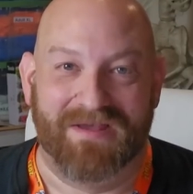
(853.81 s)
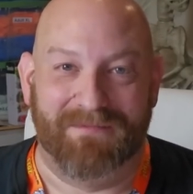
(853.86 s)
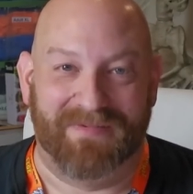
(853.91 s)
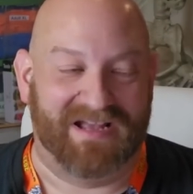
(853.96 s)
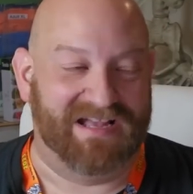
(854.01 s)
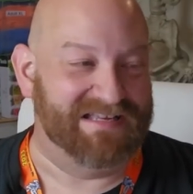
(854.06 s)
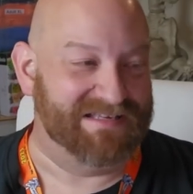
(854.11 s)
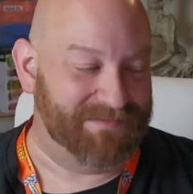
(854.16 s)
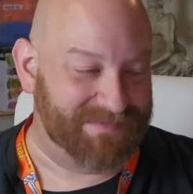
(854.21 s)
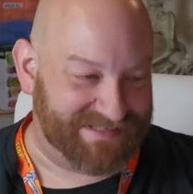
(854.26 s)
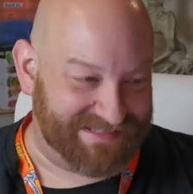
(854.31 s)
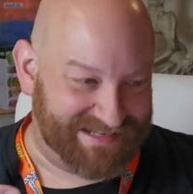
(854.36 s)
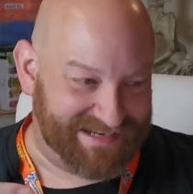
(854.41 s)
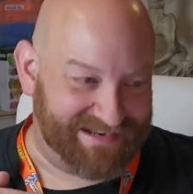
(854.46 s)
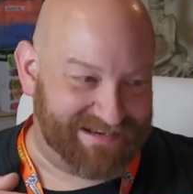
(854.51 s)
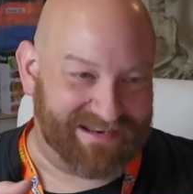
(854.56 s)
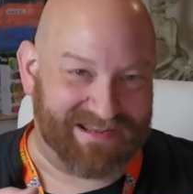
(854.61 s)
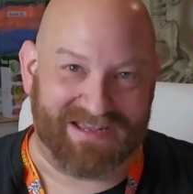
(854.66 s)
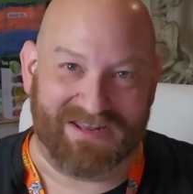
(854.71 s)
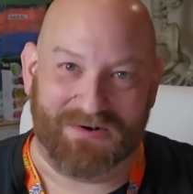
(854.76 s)
because I'm
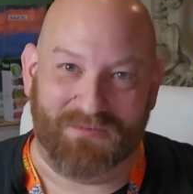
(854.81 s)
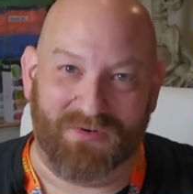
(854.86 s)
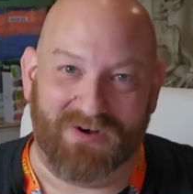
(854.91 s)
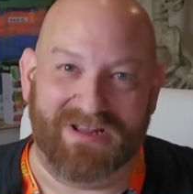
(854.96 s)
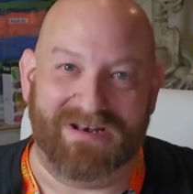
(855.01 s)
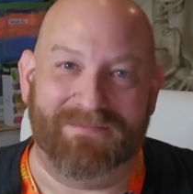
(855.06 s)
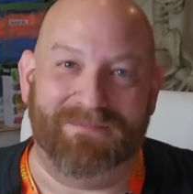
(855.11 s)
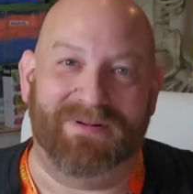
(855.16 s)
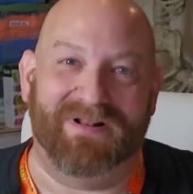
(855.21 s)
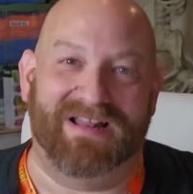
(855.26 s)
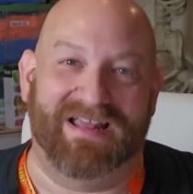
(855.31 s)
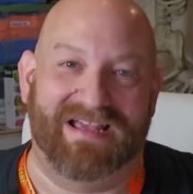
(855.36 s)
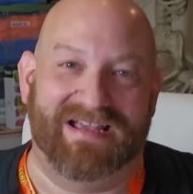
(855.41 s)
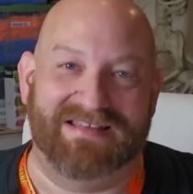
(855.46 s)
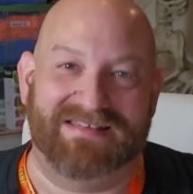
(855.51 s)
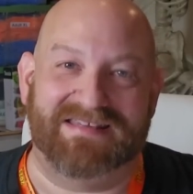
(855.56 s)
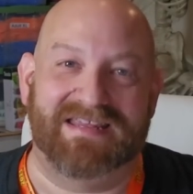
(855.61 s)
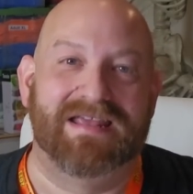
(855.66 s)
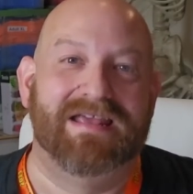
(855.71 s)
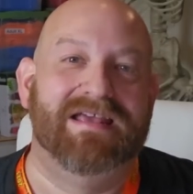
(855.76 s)
standing in one
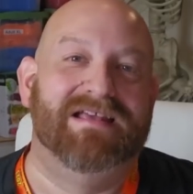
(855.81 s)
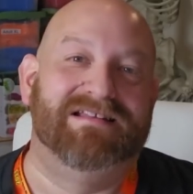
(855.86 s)
place